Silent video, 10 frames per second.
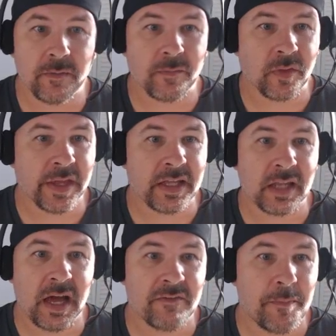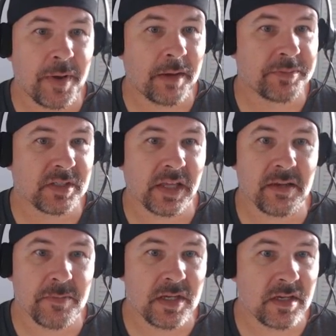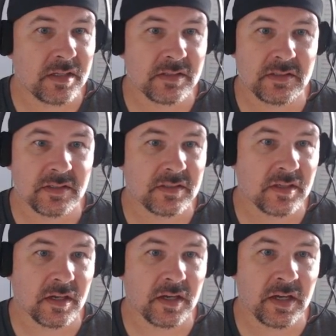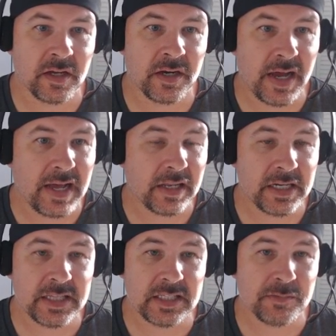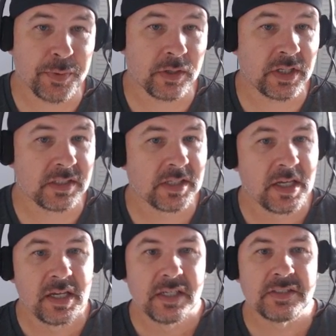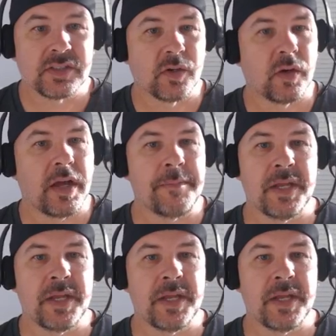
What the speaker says: like lava pups, like minions, just annihilating these buildings. So I mean,